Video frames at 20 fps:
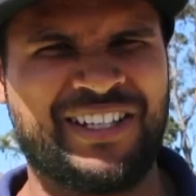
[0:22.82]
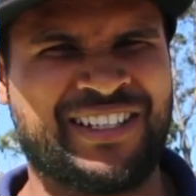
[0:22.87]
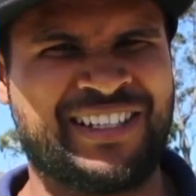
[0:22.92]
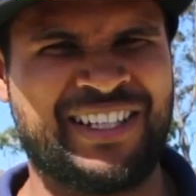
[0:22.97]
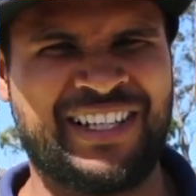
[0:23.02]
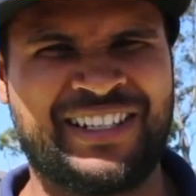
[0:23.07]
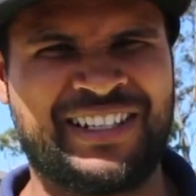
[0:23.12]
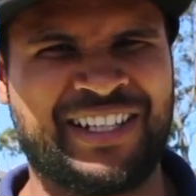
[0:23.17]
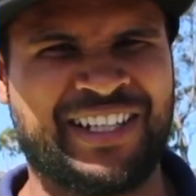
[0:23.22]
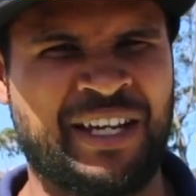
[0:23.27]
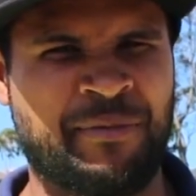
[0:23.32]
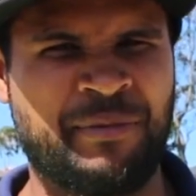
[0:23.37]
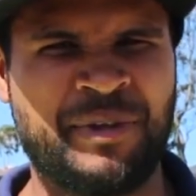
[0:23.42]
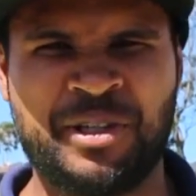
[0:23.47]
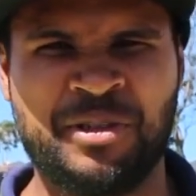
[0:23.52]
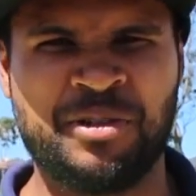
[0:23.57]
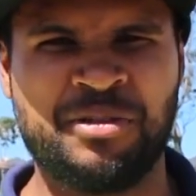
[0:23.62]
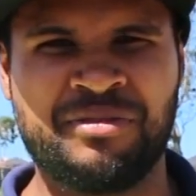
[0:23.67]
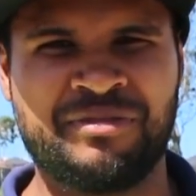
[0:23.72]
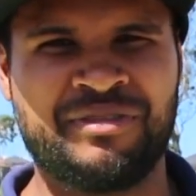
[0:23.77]
is this? It's a
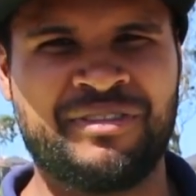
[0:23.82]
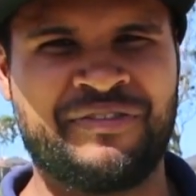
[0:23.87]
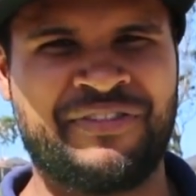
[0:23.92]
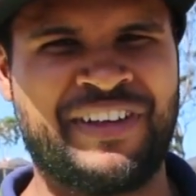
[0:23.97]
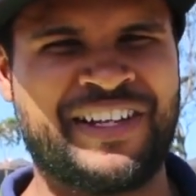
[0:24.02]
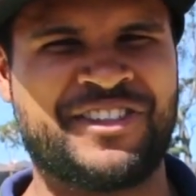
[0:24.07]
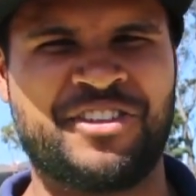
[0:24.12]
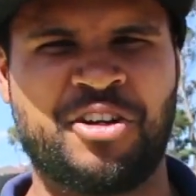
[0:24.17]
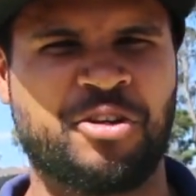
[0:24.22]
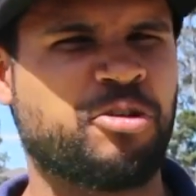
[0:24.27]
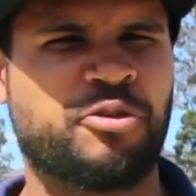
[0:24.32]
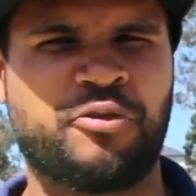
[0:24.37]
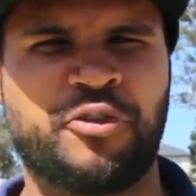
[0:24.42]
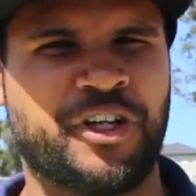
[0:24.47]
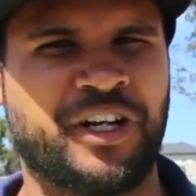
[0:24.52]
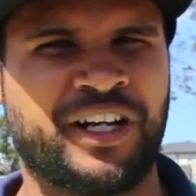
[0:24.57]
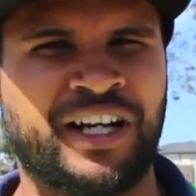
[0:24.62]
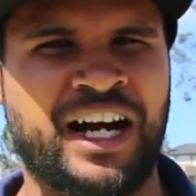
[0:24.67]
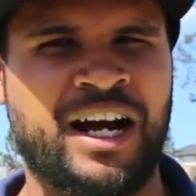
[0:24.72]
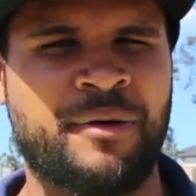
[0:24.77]
chemical that's not good
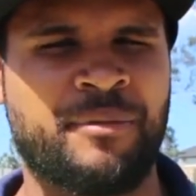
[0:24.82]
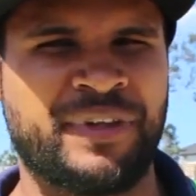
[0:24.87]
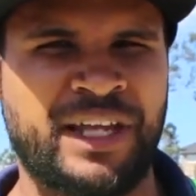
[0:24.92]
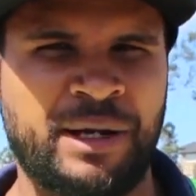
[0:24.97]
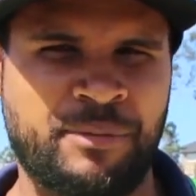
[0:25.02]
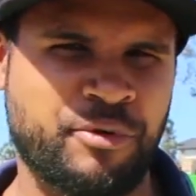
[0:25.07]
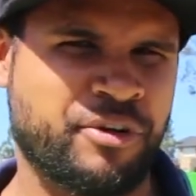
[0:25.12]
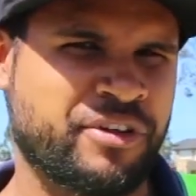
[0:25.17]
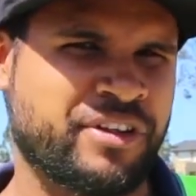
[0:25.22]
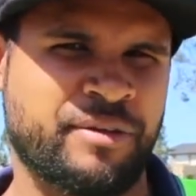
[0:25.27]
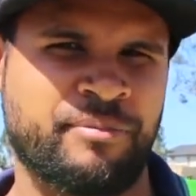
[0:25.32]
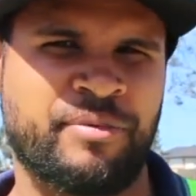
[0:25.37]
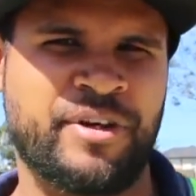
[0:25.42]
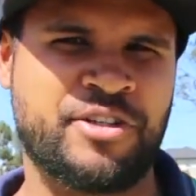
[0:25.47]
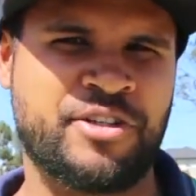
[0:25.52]
for your car, but they put it in the